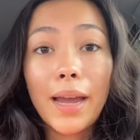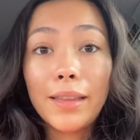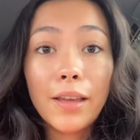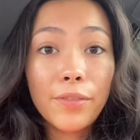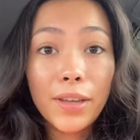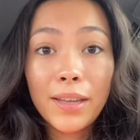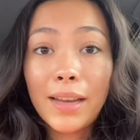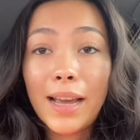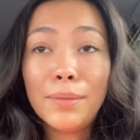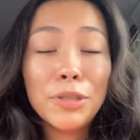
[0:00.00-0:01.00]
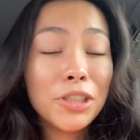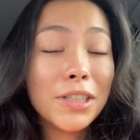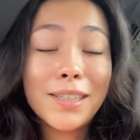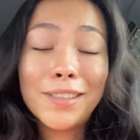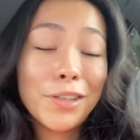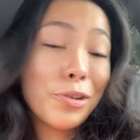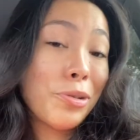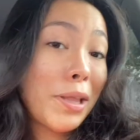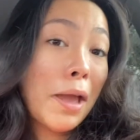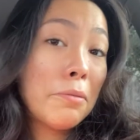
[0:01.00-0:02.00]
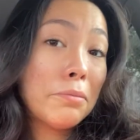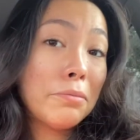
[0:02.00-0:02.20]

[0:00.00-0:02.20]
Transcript: I love it. I'm just gonna stick with that.